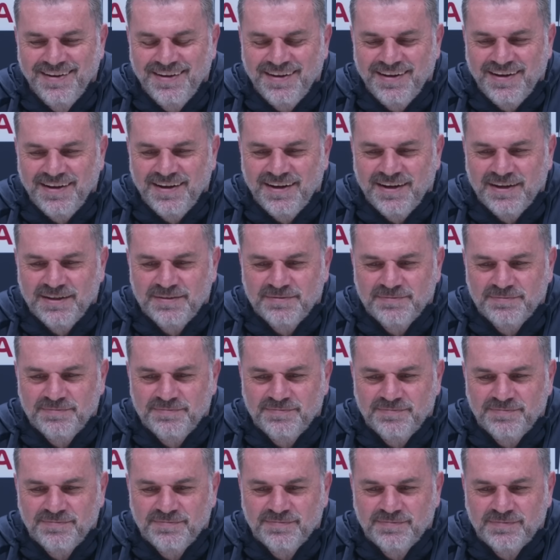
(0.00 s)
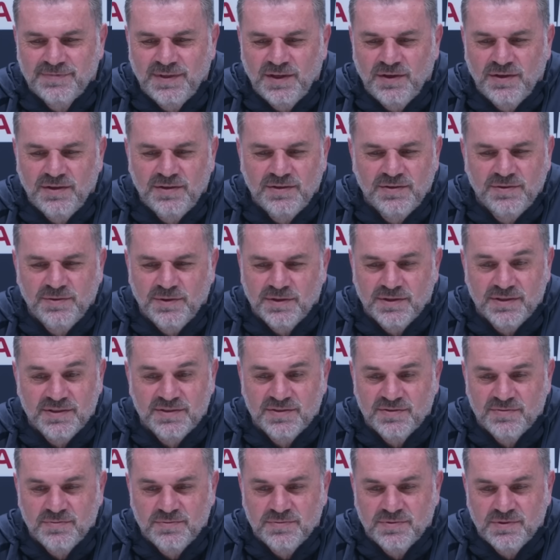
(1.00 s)
um, well,
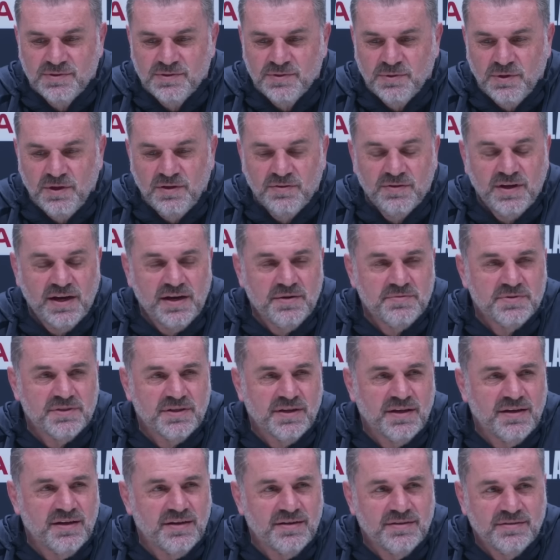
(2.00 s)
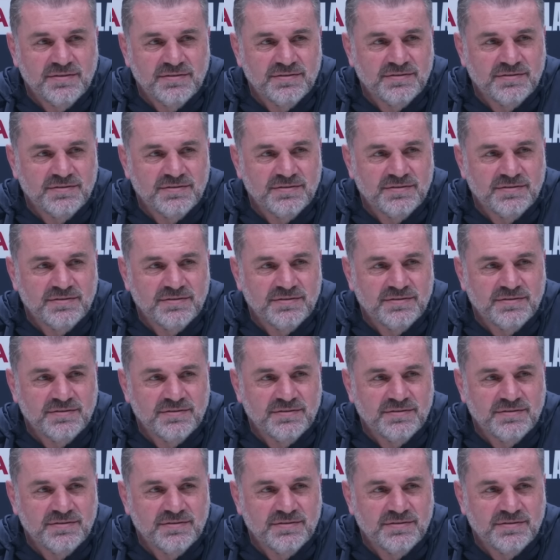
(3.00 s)
there's 12 games to go.